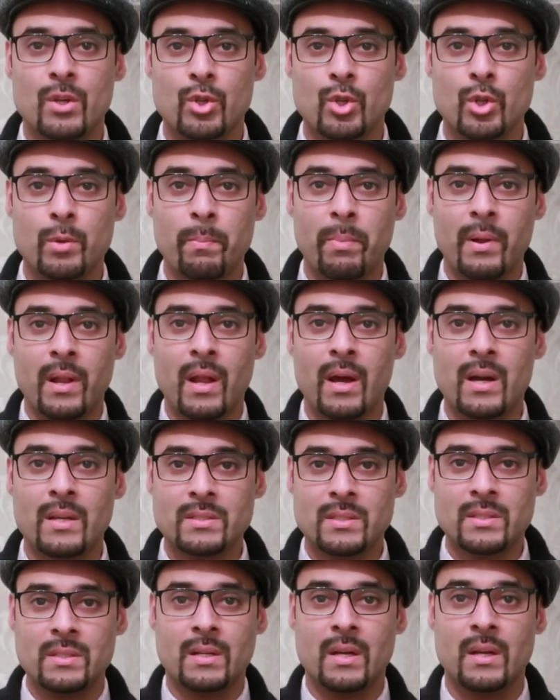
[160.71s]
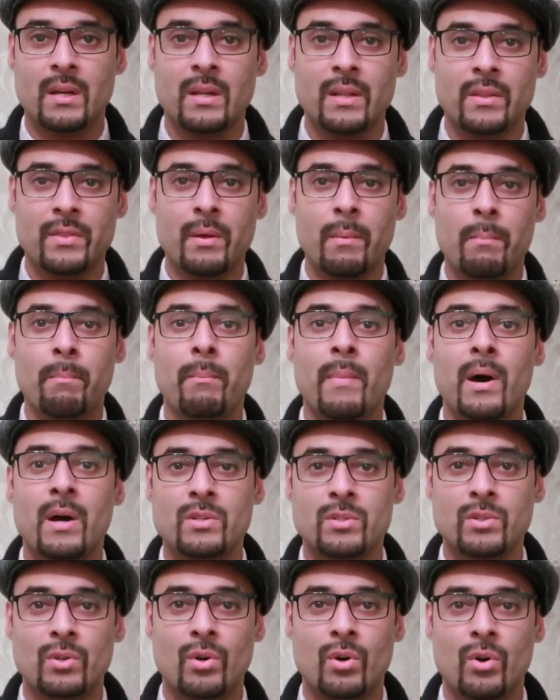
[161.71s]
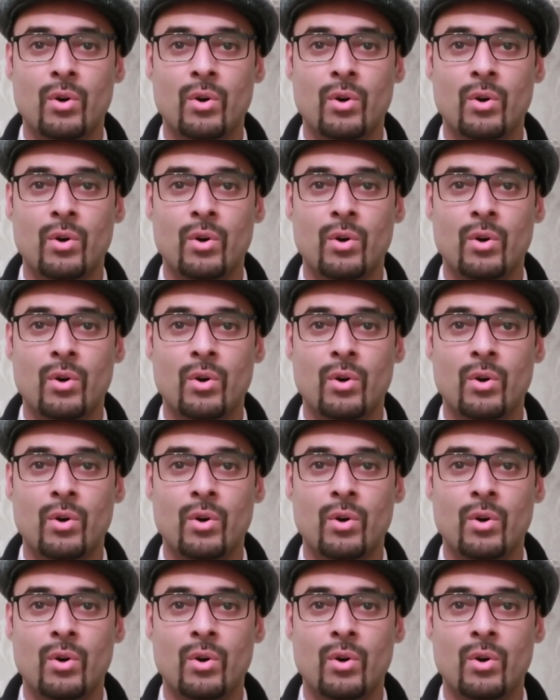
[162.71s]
You plaster the mud